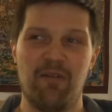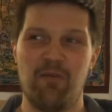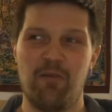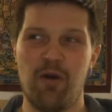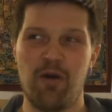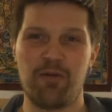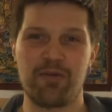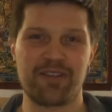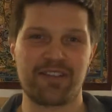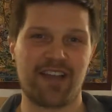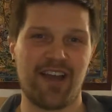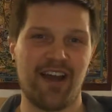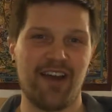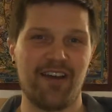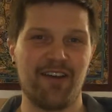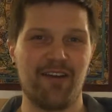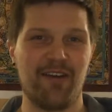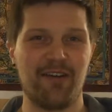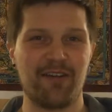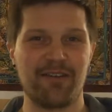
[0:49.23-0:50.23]
what was
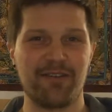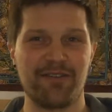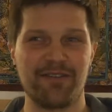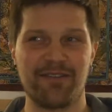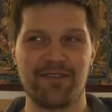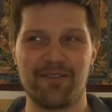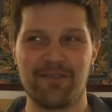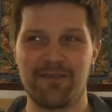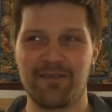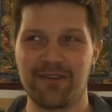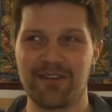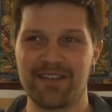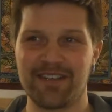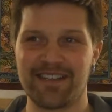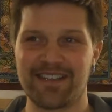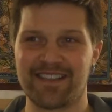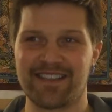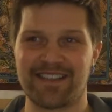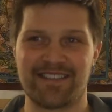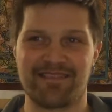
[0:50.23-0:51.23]
going on
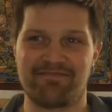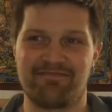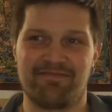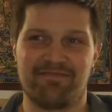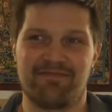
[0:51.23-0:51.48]
was